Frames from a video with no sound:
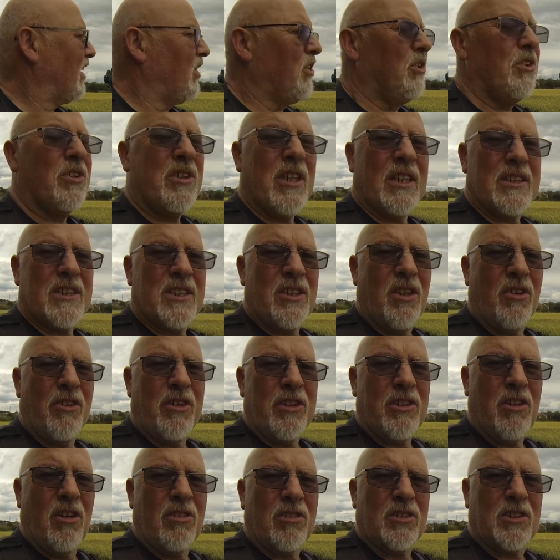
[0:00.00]
look as an
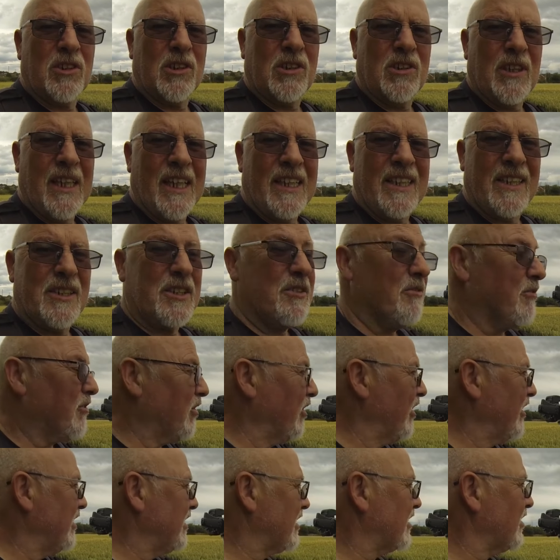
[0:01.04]
horizontal and as a
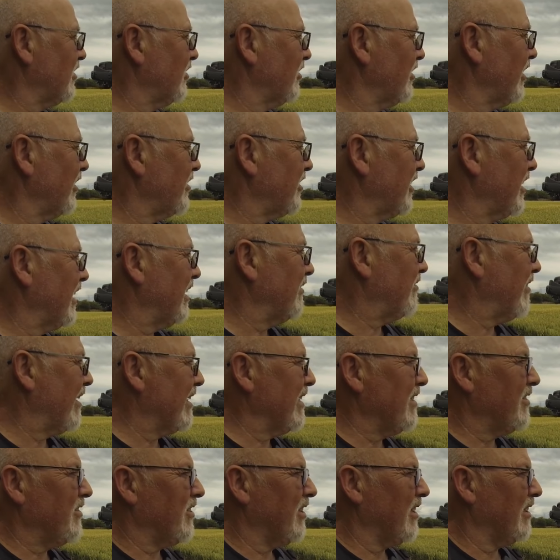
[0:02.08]
vertical, and I think if
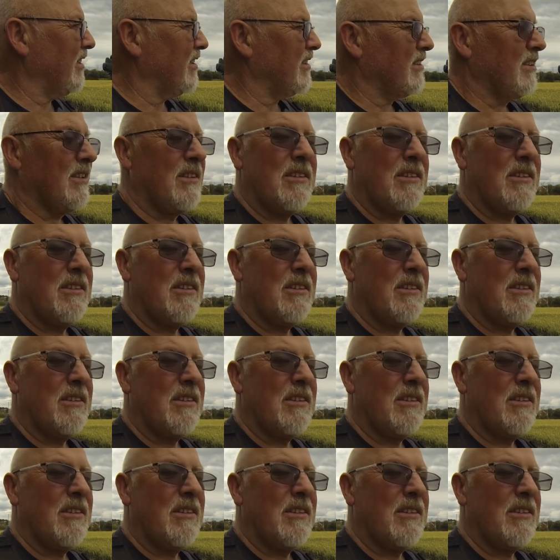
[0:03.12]
anything